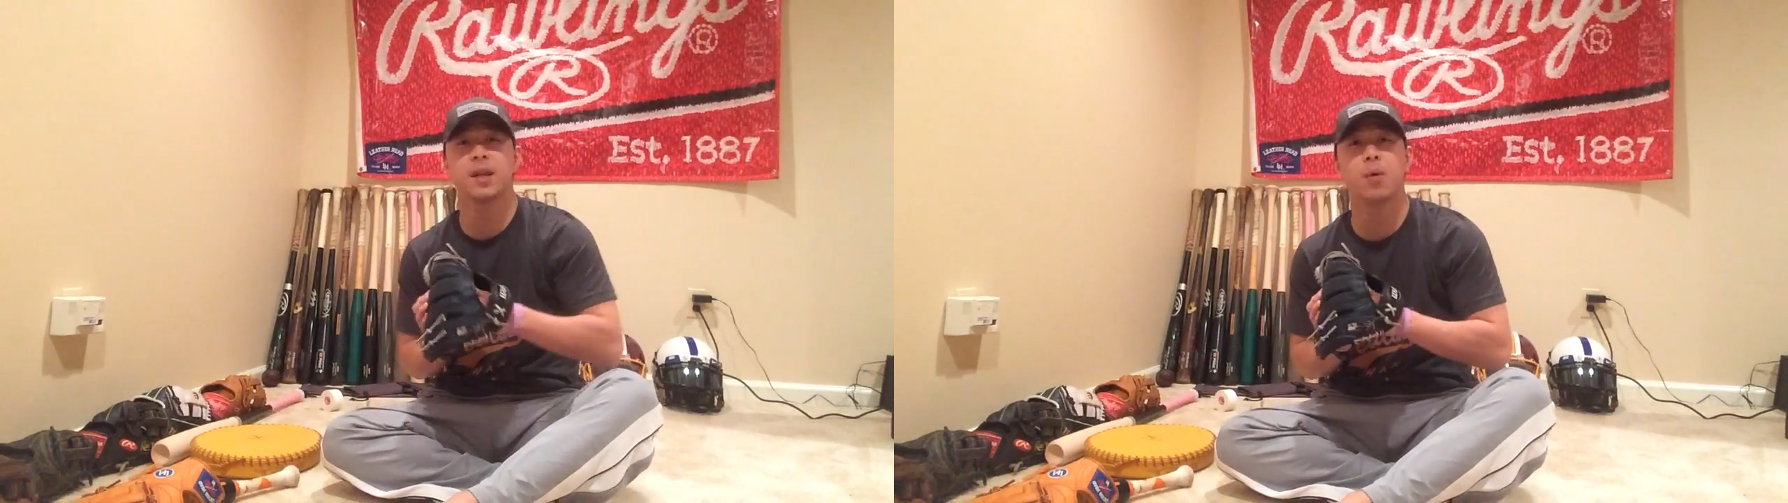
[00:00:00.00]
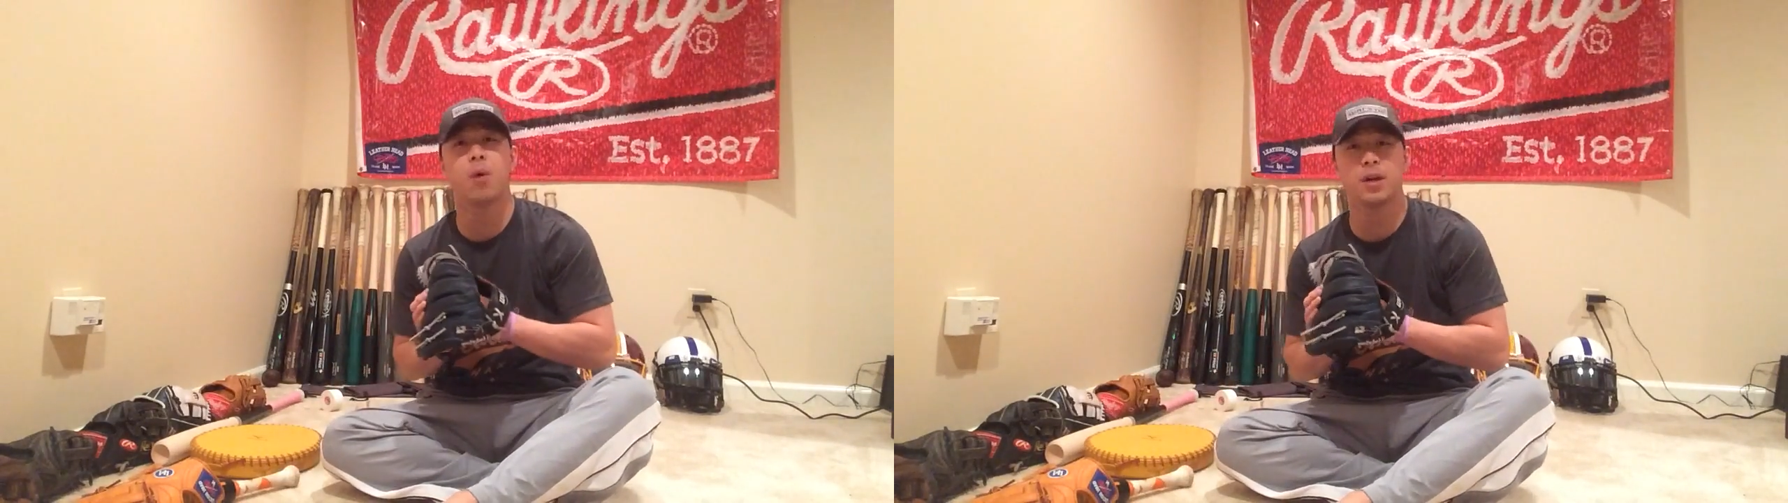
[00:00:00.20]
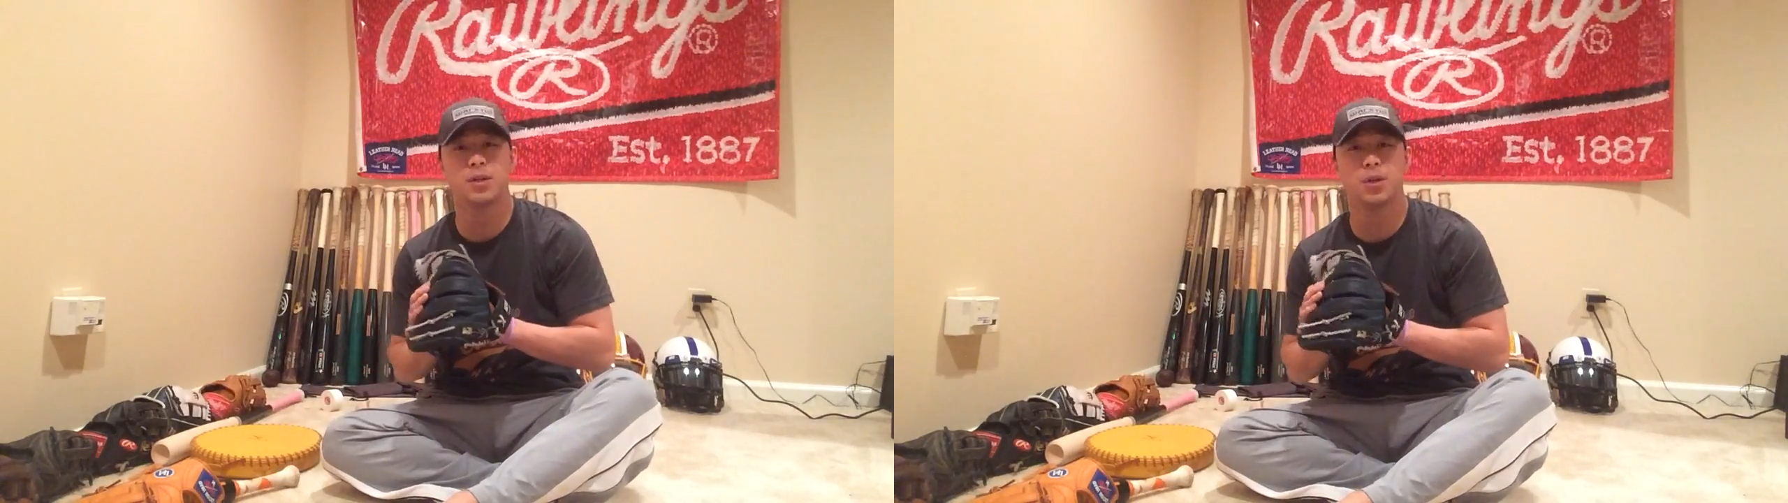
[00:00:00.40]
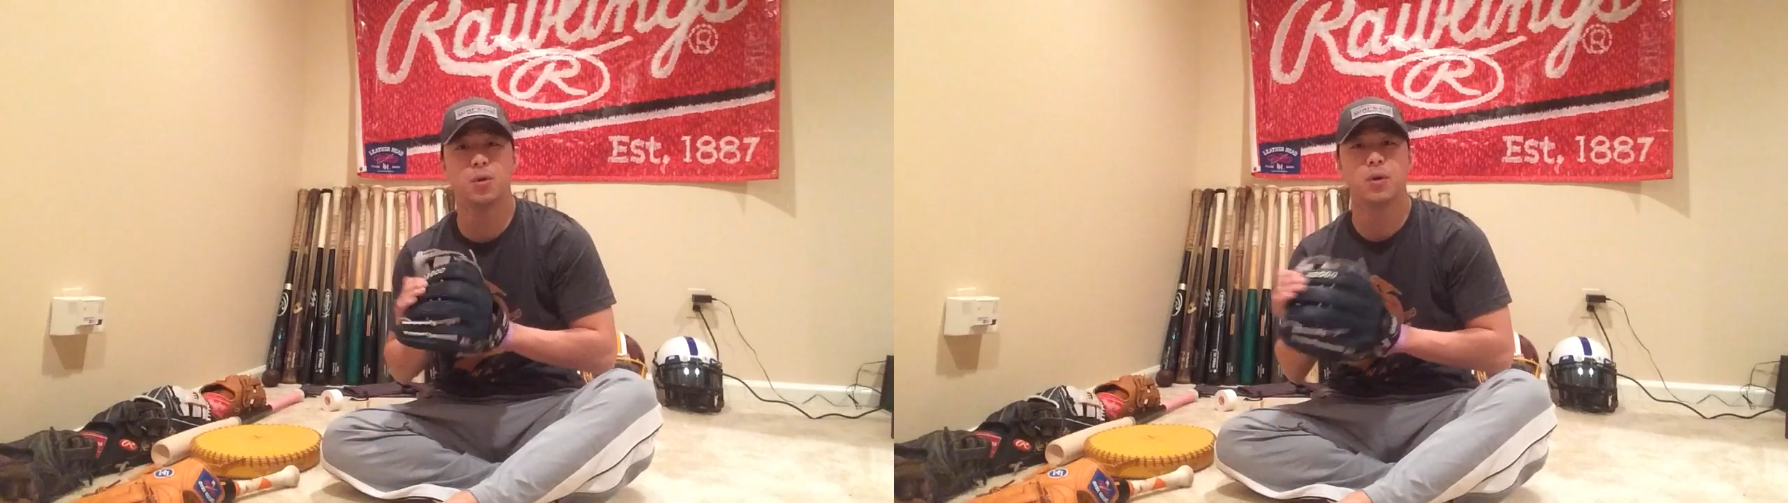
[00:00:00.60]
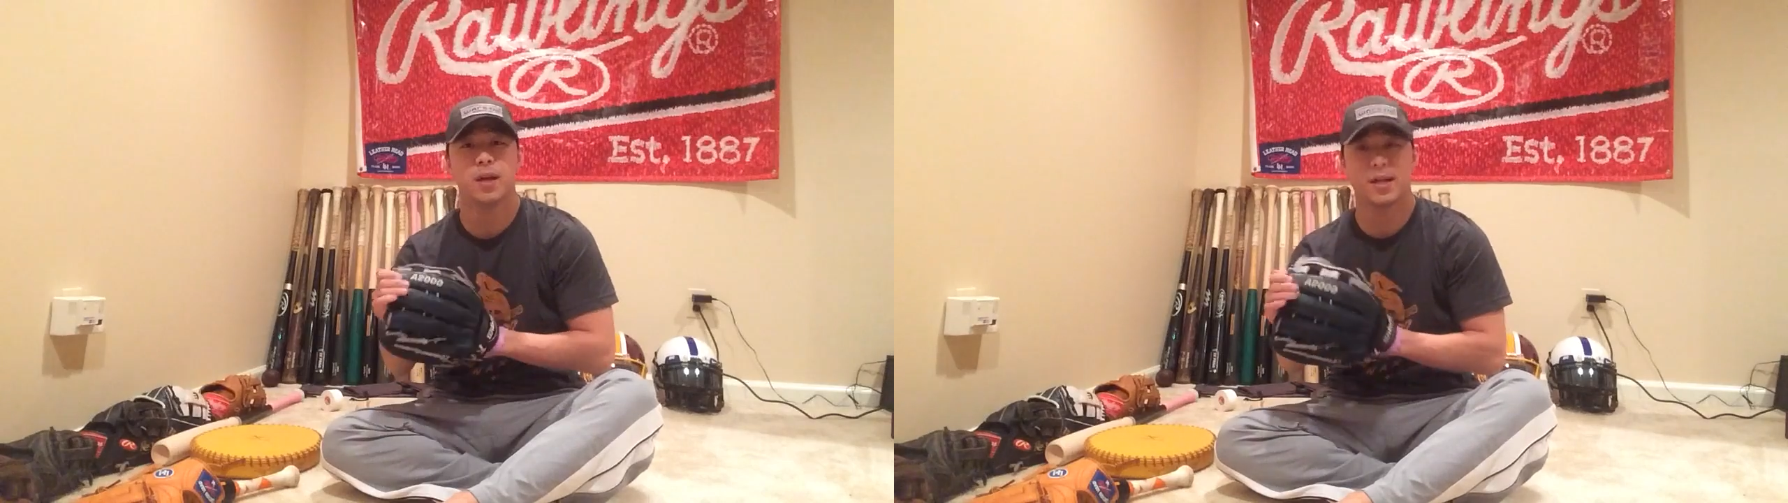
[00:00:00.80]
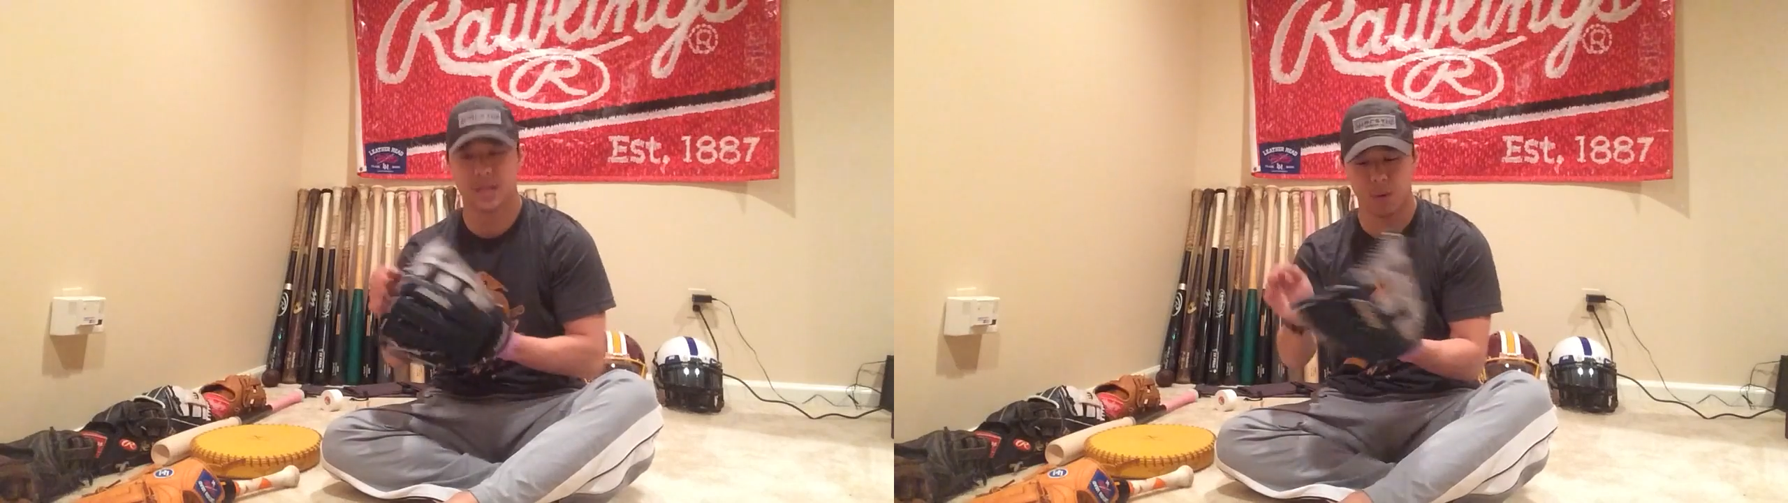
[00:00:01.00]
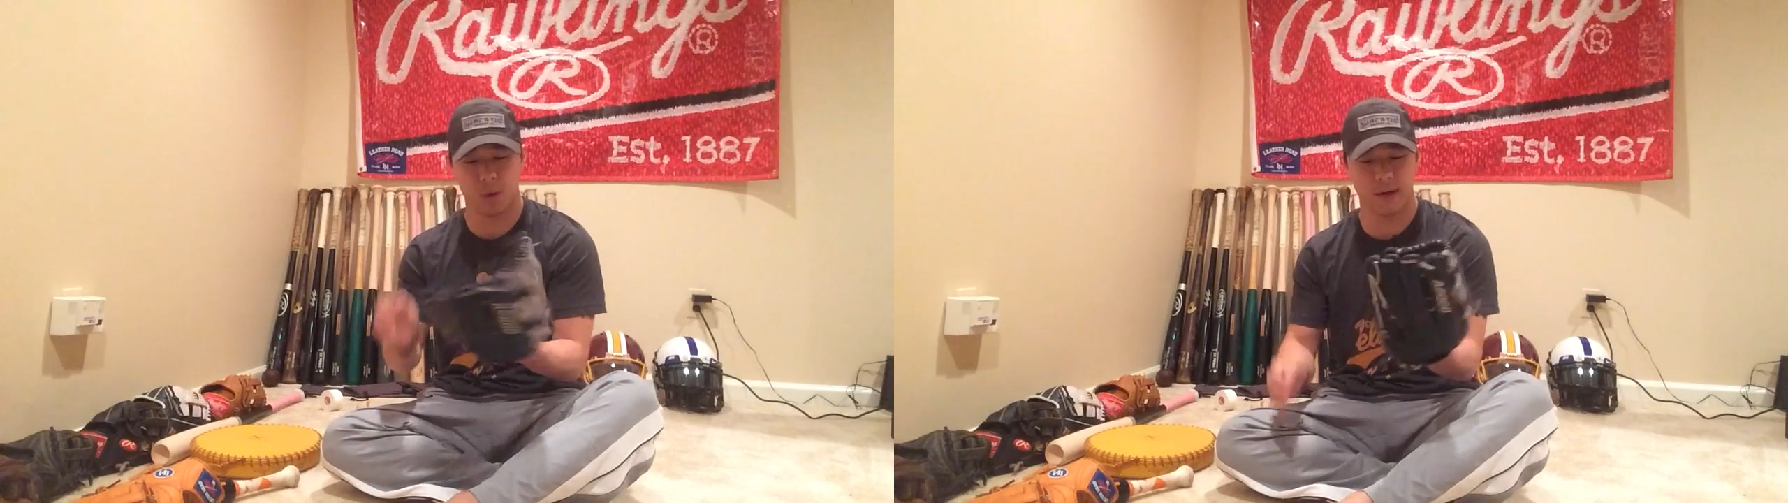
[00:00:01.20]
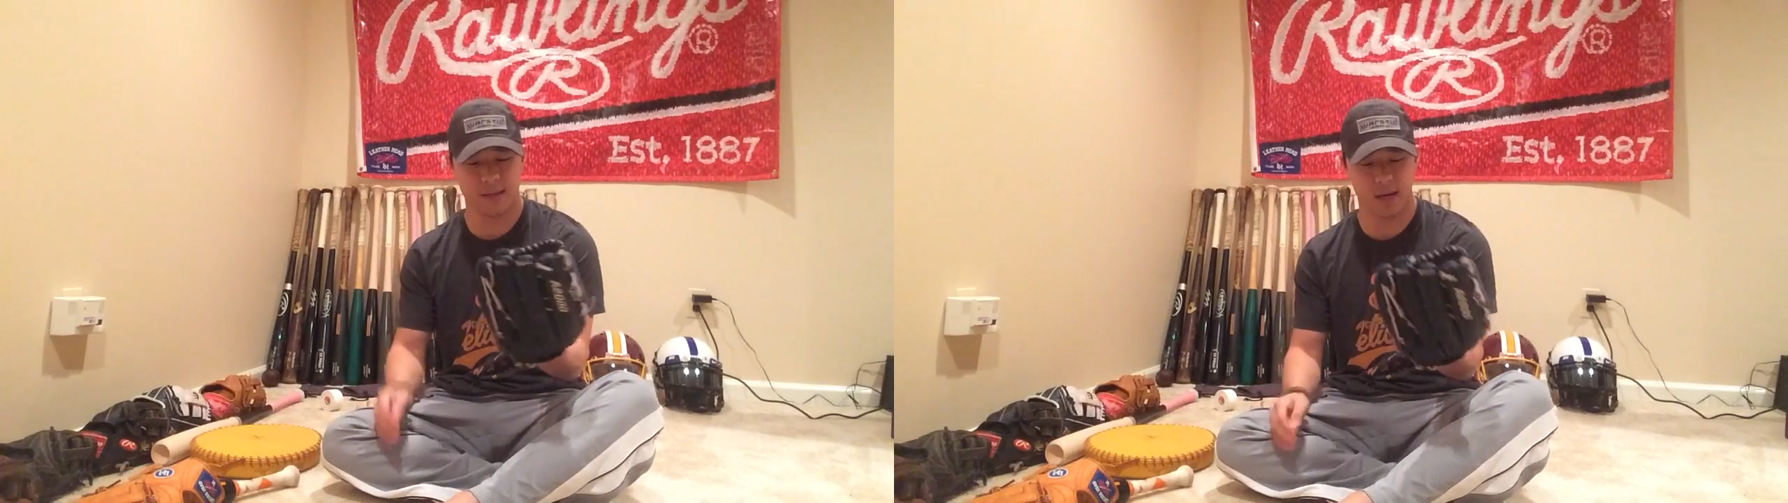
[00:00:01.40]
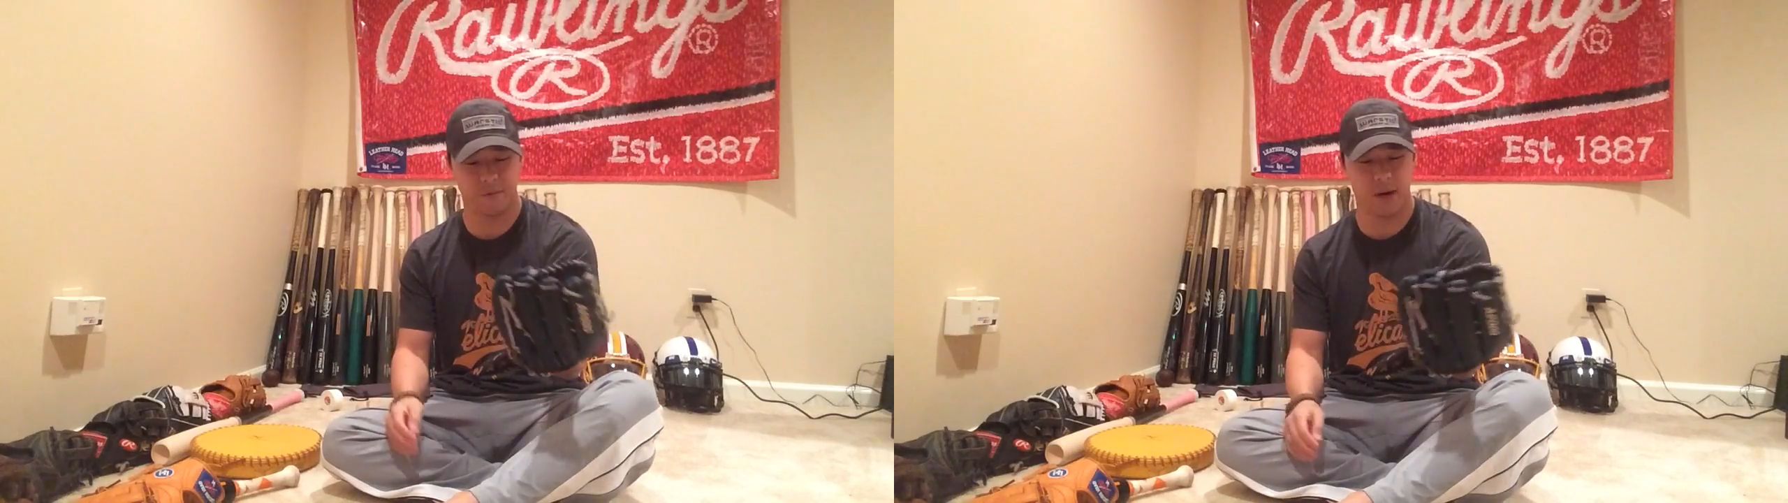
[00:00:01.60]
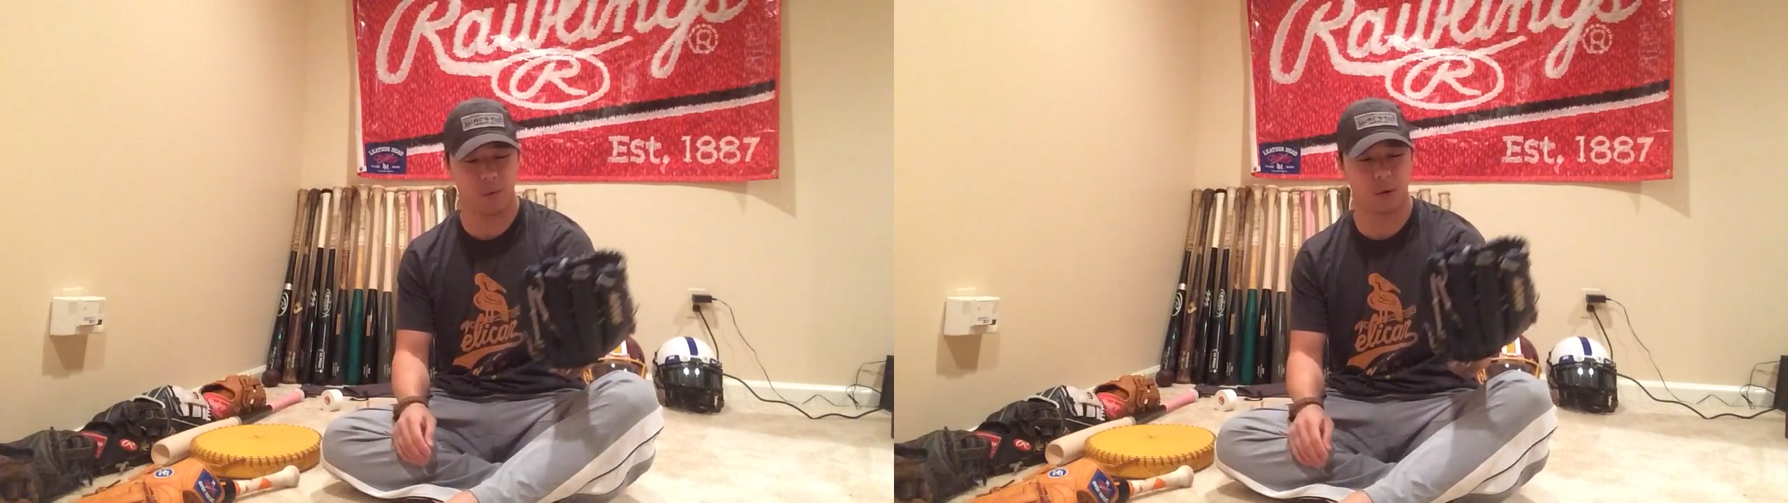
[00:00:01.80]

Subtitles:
thing that I want to do is I want to identify